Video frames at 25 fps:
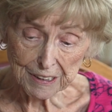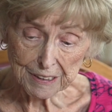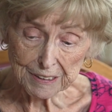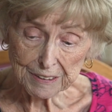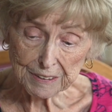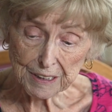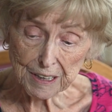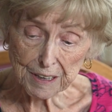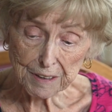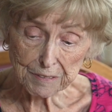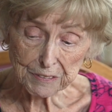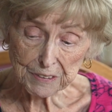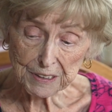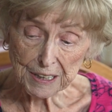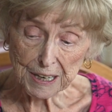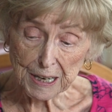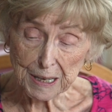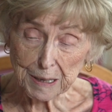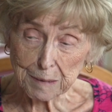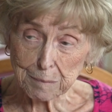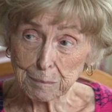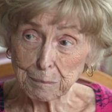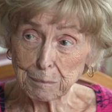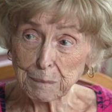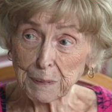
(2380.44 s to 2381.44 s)
a tough
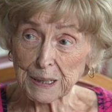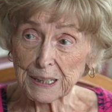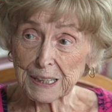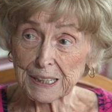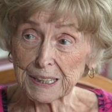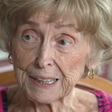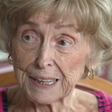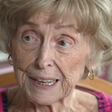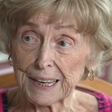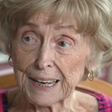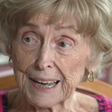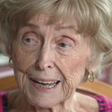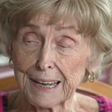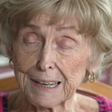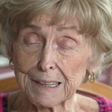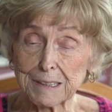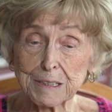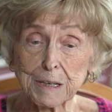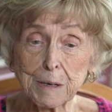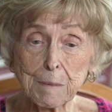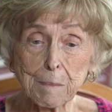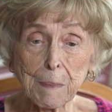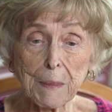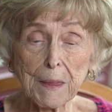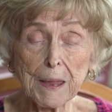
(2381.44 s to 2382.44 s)
time picking it out.
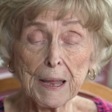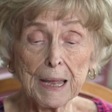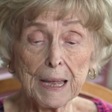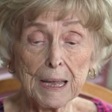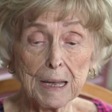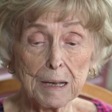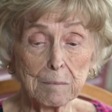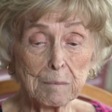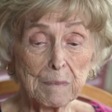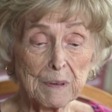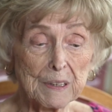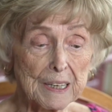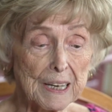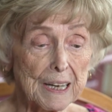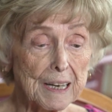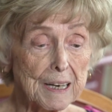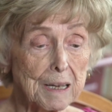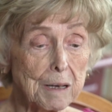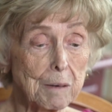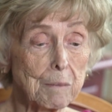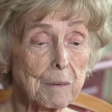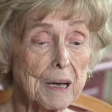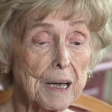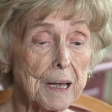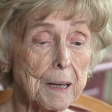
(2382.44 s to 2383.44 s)
But
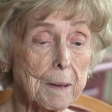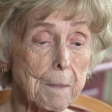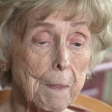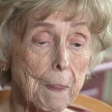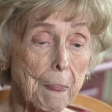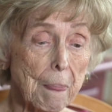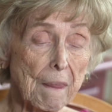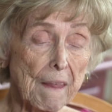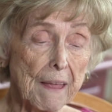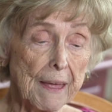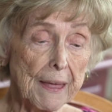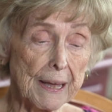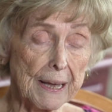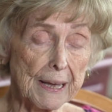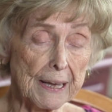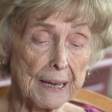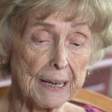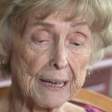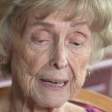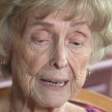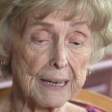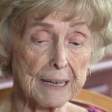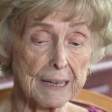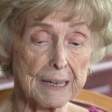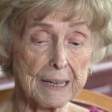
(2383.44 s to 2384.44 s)
anyway,
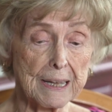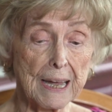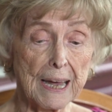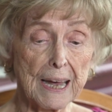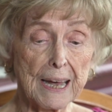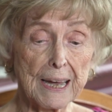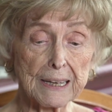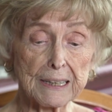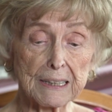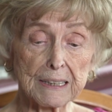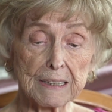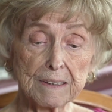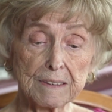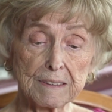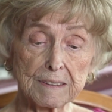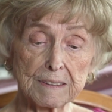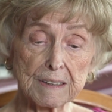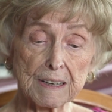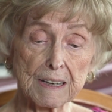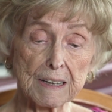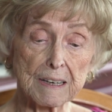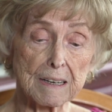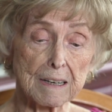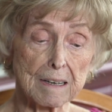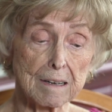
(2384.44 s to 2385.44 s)
I can
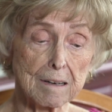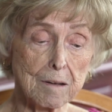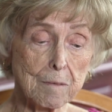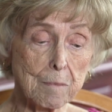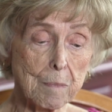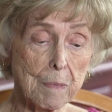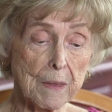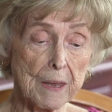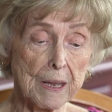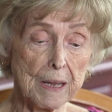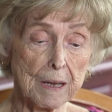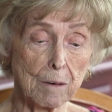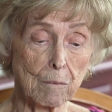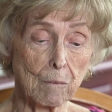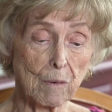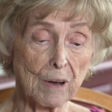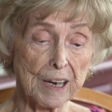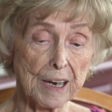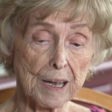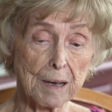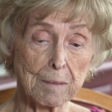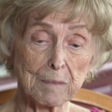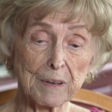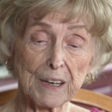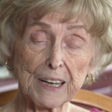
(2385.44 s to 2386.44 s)
tell when
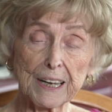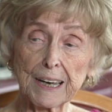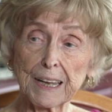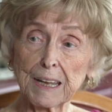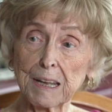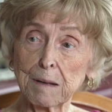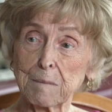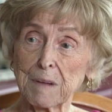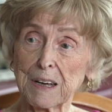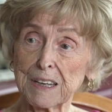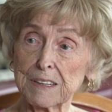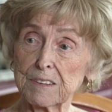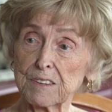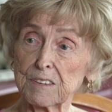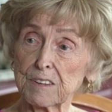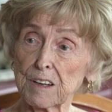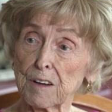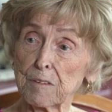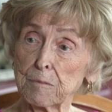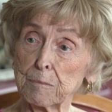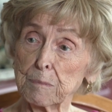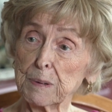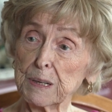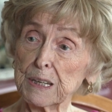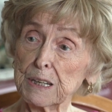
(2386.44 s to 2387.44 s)
I'm letting
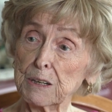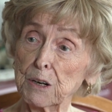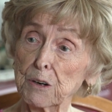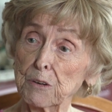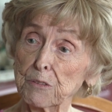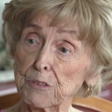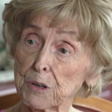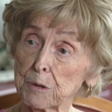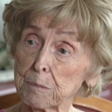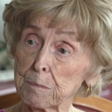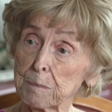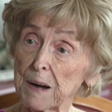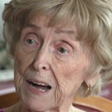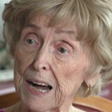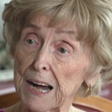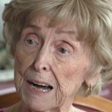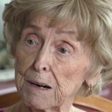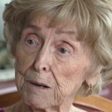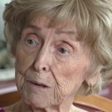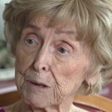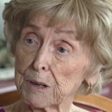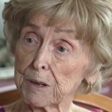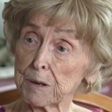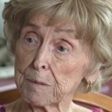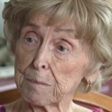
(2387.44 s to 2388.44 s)
myself be
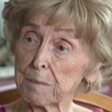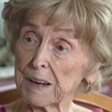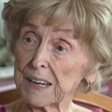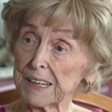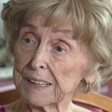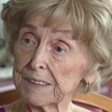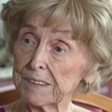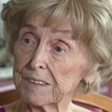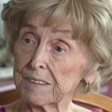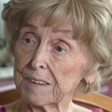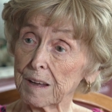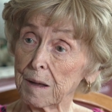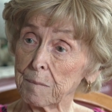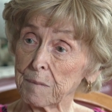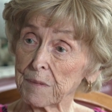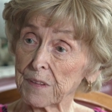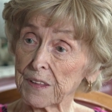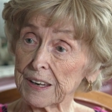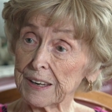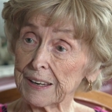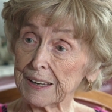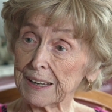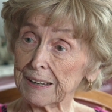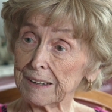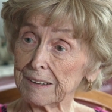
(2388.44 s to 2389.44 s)
overpowered by
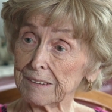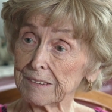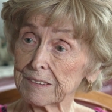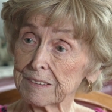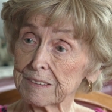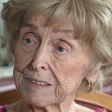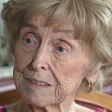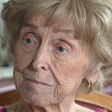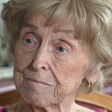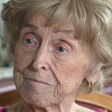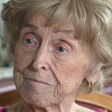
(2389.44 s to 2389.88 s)
something else.